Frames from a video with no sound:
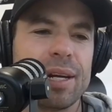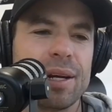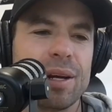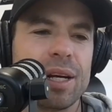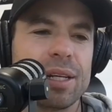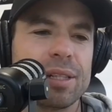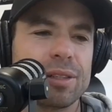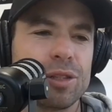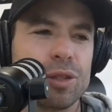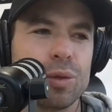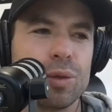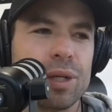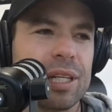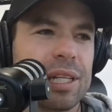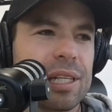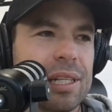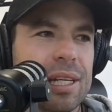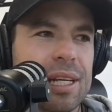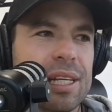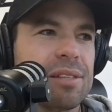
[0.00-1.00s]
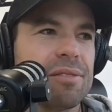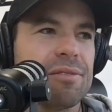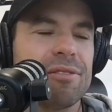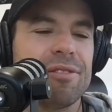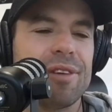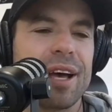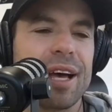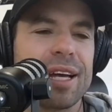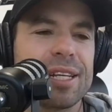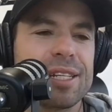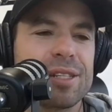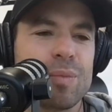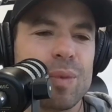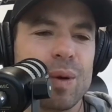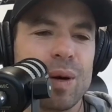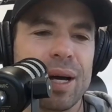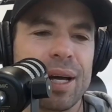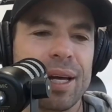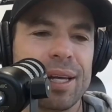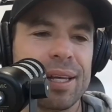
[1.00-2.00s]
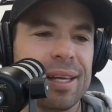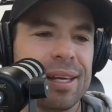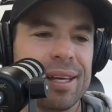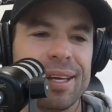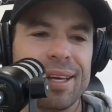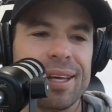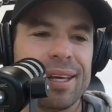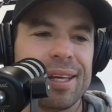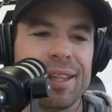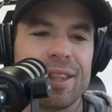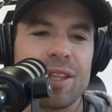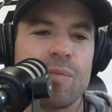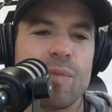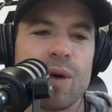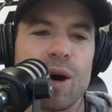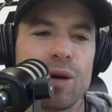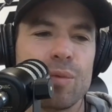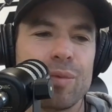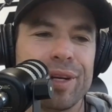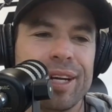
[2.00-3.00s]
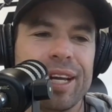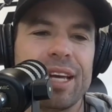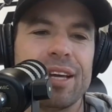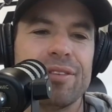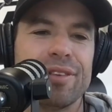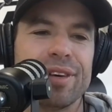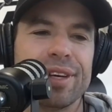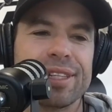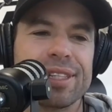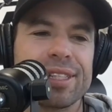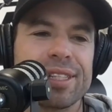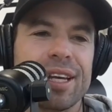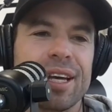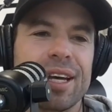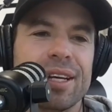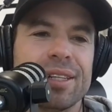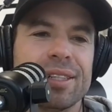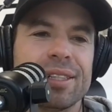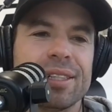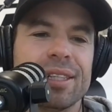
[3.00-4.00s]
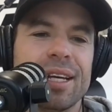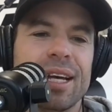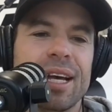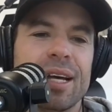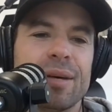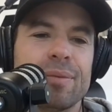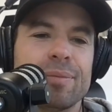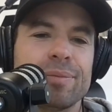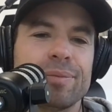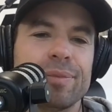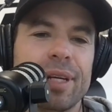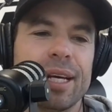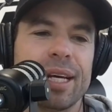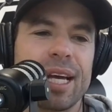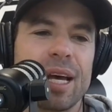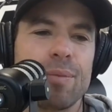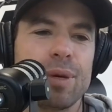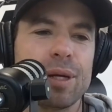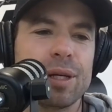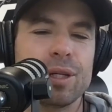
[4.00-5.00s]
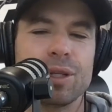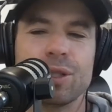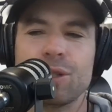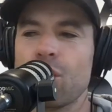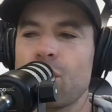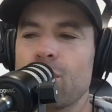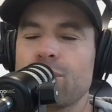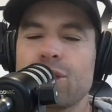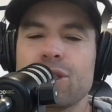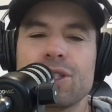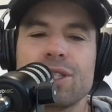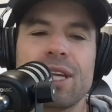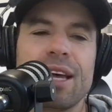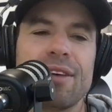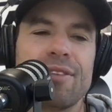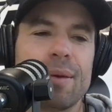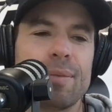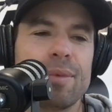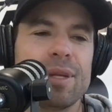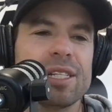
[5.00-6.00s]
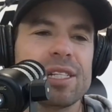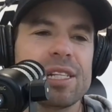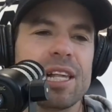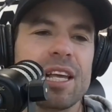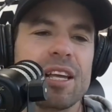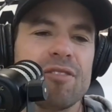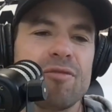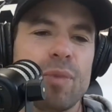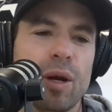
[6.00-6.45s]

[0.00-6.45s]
Like Geordie isn't phased by the moment ever. So a couple of good options to have up their sleeve.